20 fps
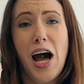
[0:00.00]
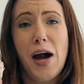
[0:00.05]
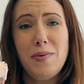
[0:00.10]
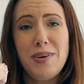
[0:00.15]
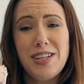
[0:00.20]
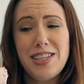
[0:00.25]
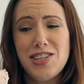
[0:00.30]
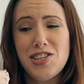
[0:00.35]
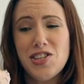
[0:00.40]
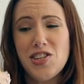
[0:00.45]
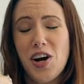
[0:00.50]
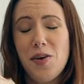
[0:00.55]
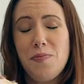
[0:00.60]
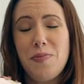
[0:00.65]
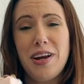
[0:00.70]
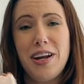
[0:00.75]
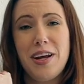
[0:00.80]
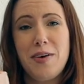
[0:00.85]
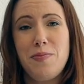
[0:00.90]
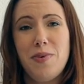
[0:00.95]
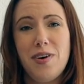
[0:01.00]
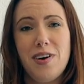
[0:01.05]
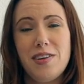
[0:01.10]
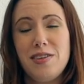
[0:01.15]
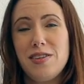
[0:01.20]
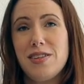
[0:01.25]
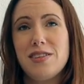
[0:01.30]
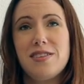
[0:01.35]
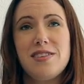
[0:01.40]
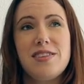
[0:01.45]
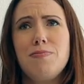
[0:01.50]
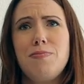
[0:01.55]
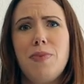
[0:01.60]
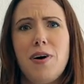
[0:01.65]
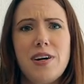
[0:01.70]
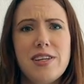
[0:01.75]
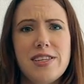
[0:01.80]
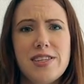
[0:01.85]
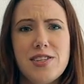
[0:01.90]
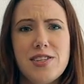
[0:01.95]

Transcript: I went to the shop and I bought bars of